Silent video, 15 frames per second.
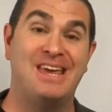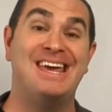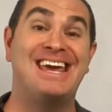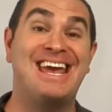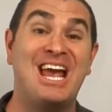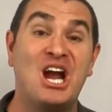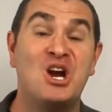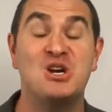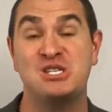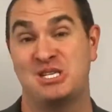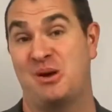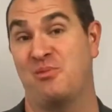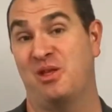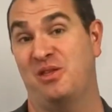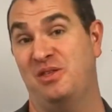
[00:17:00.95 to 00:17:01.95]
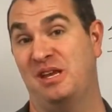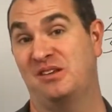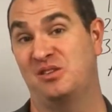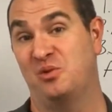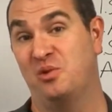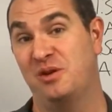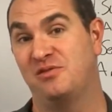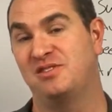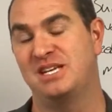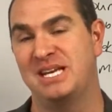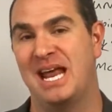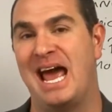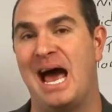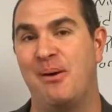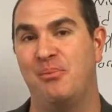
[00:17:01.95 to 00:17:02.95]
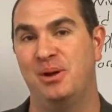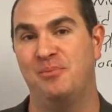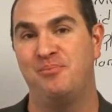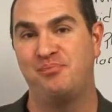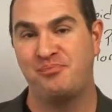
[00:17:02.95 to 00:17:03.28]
here are some of the things that we've seen happen.